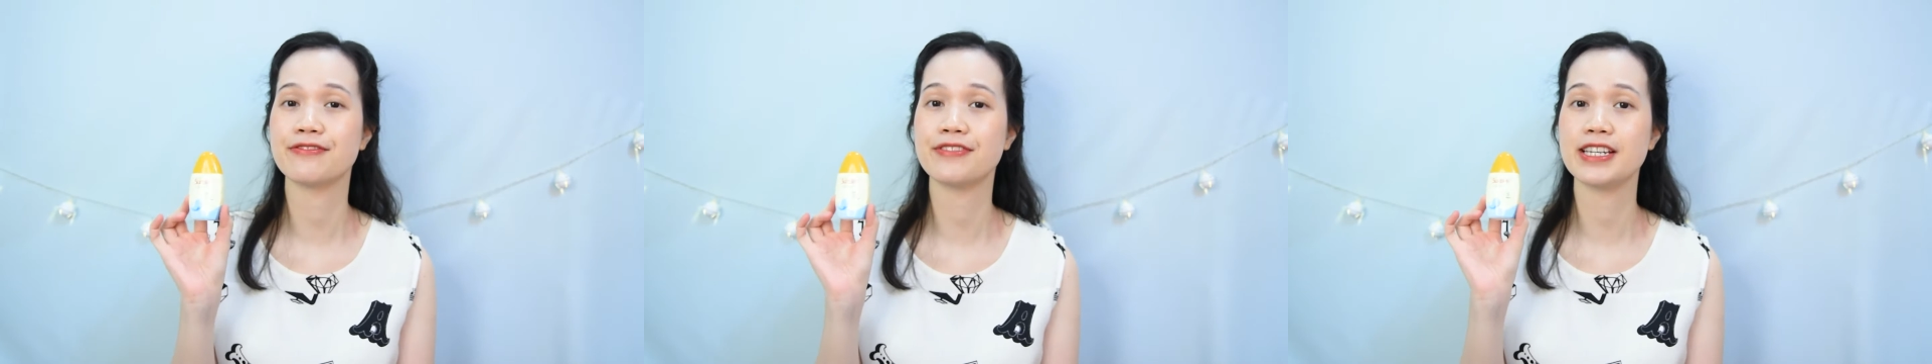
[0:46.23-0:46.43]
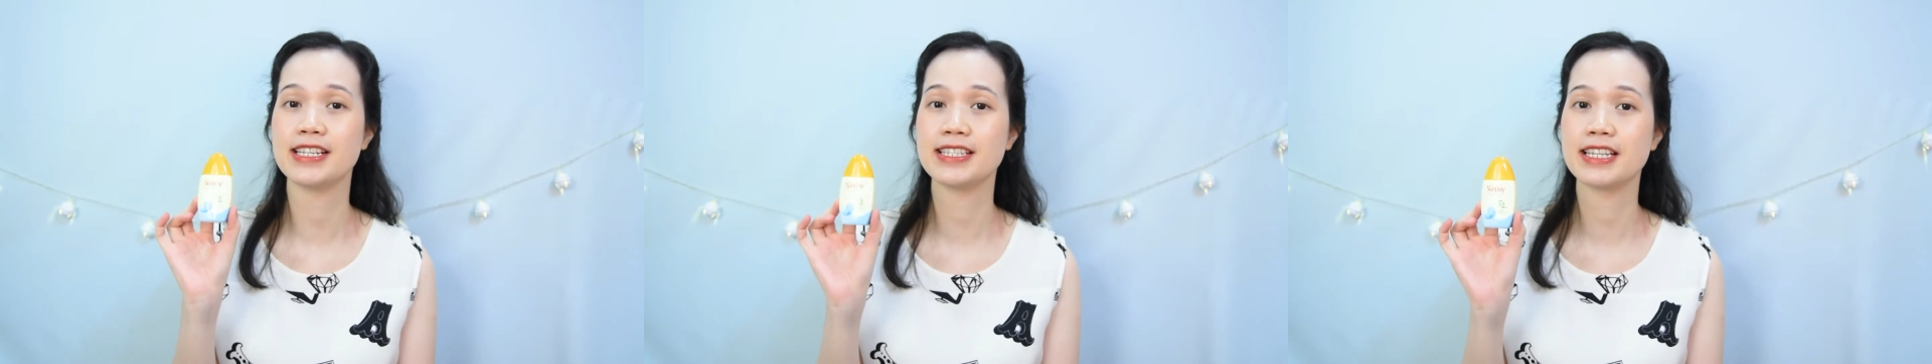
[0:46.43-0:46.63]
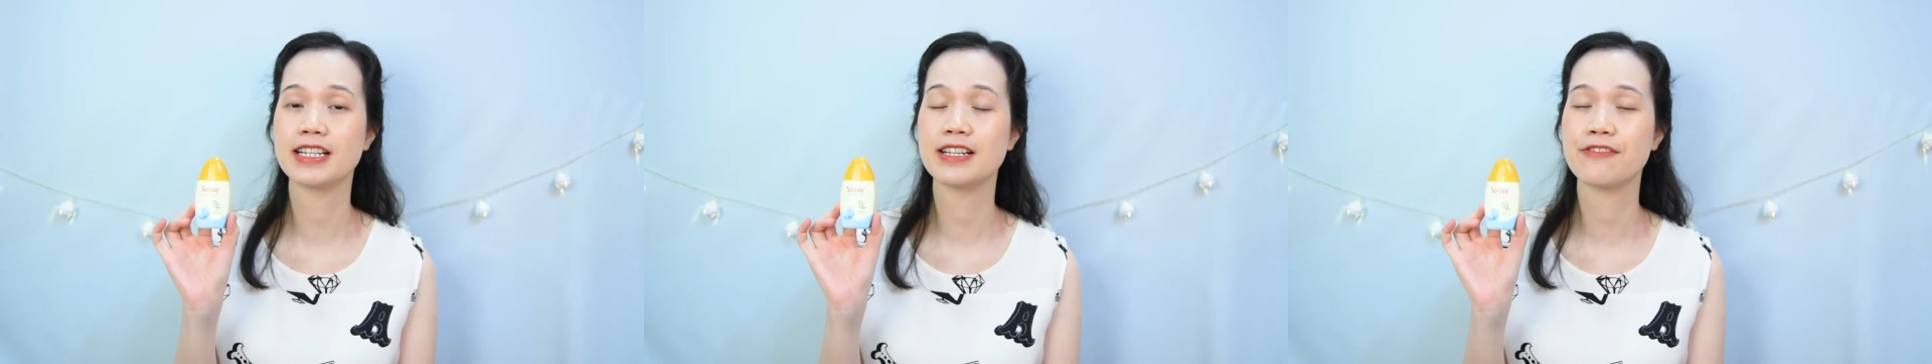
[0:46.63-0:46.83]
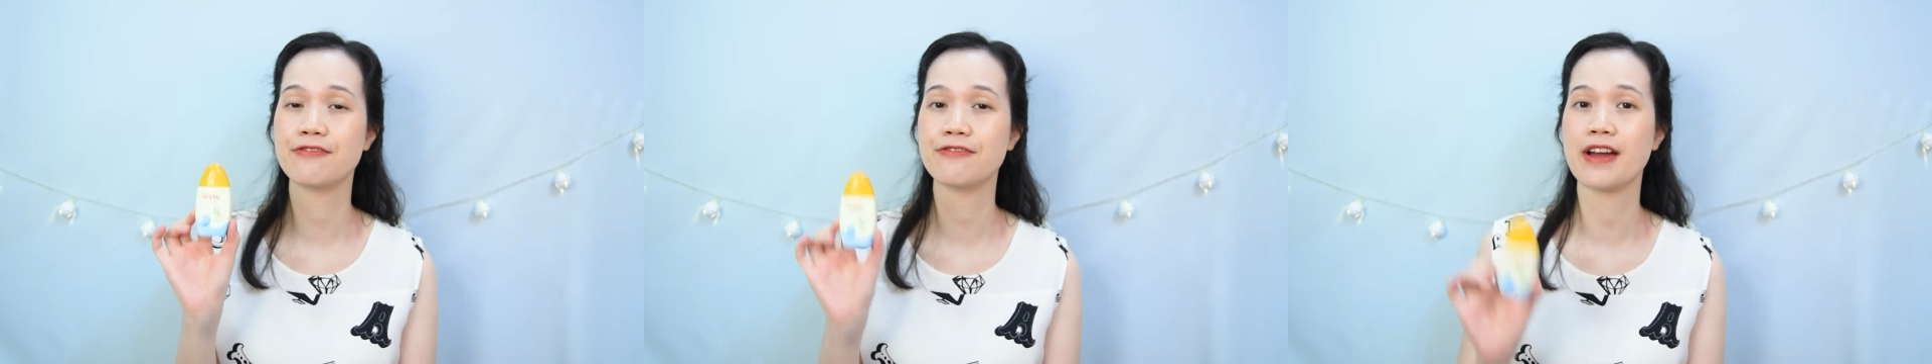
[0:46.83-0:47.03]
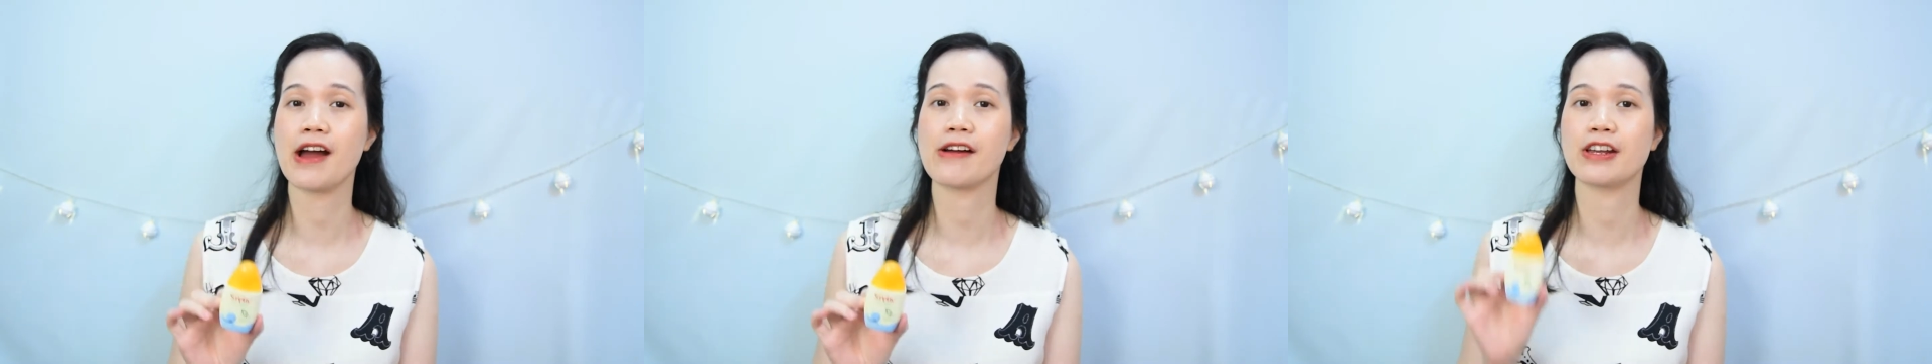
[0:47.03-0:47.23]
easily
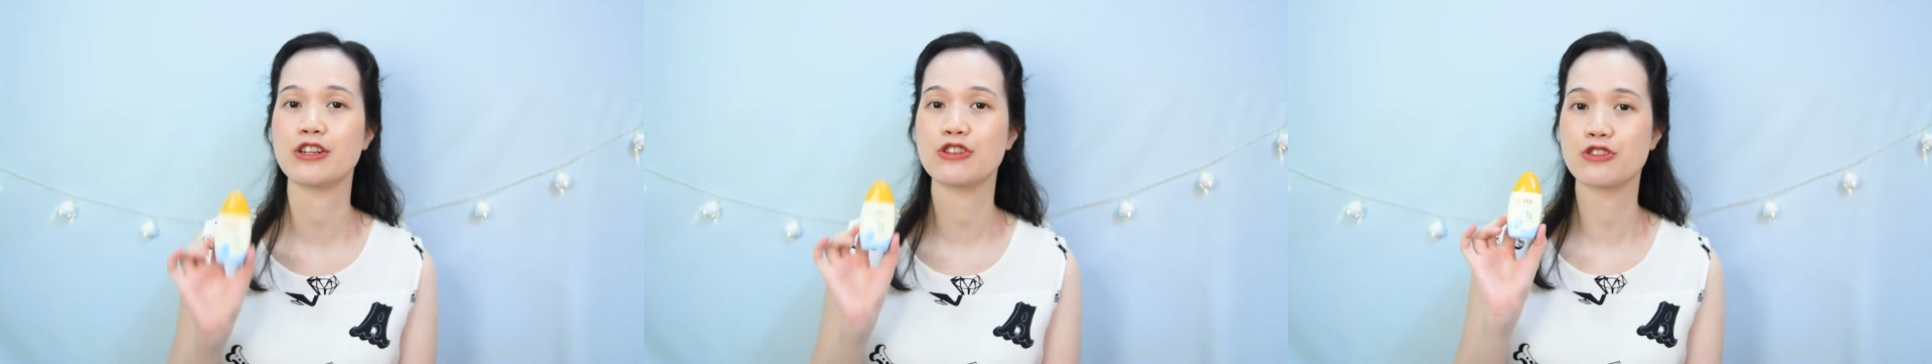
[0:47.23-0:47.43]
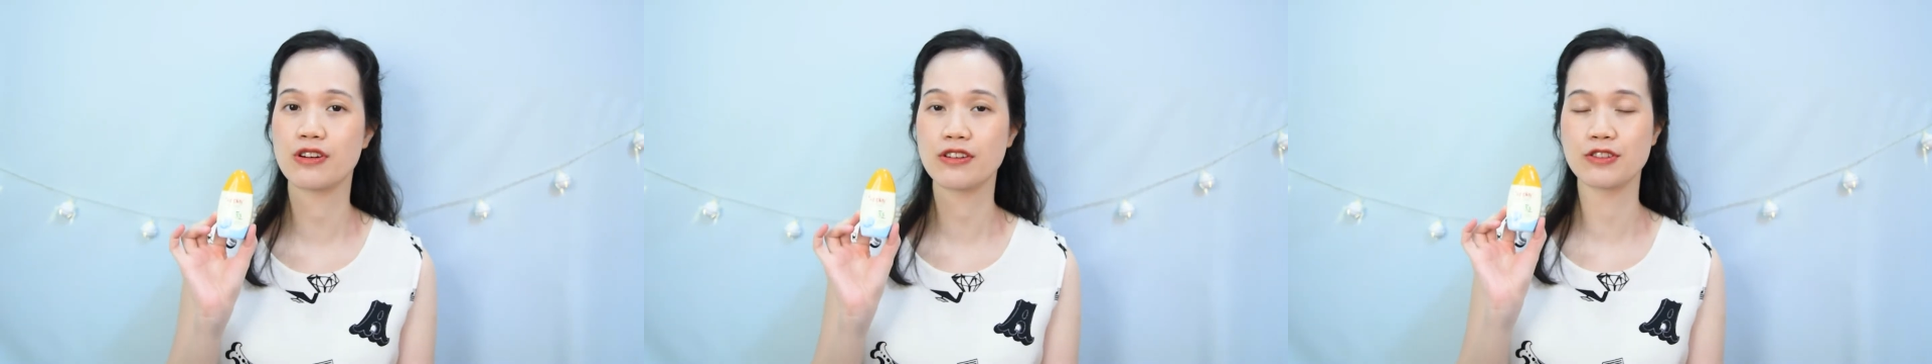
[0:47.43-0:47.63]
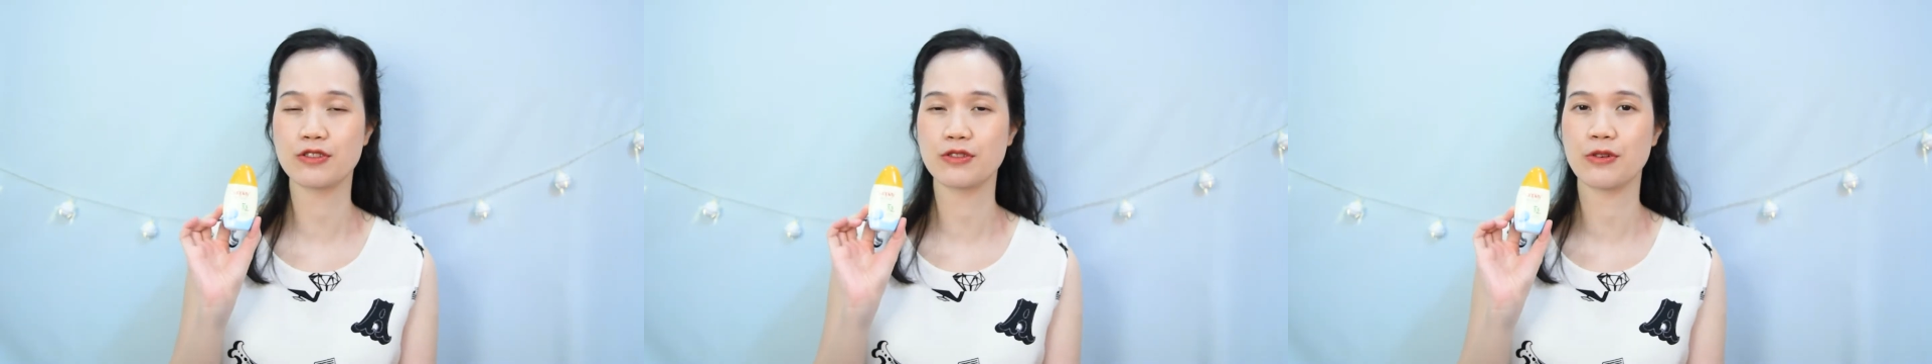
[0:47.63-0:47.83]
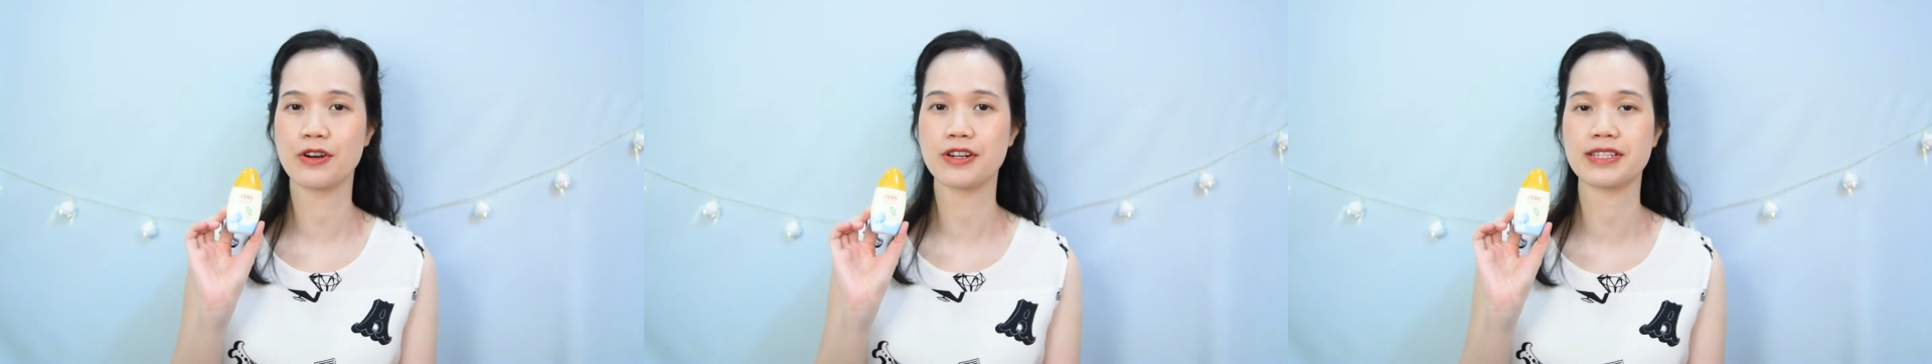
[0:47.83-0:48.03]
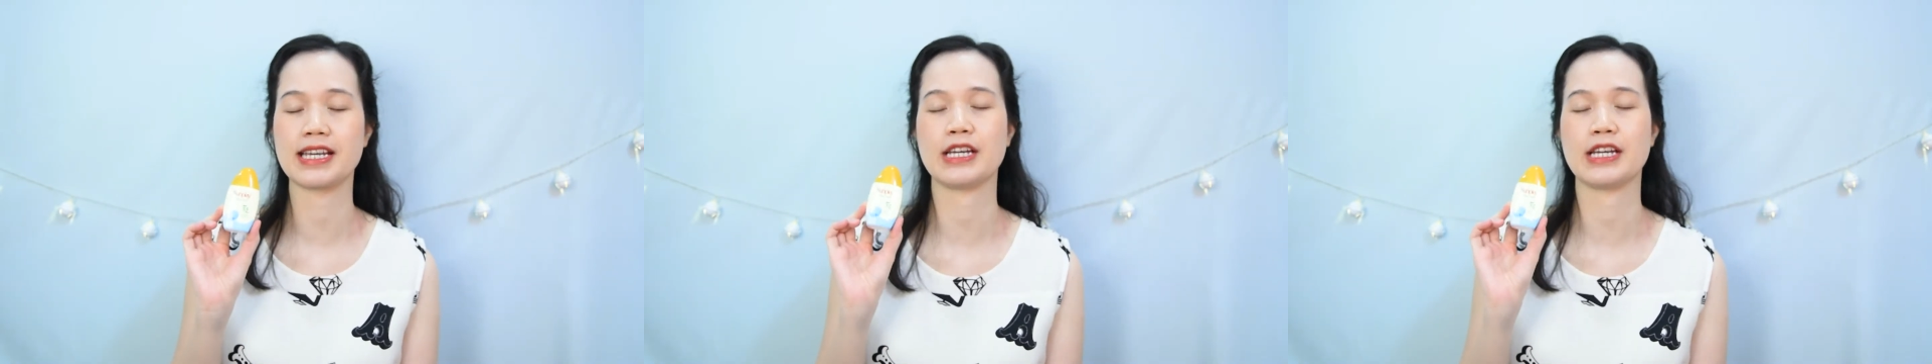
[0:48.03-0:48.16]
found in drugstores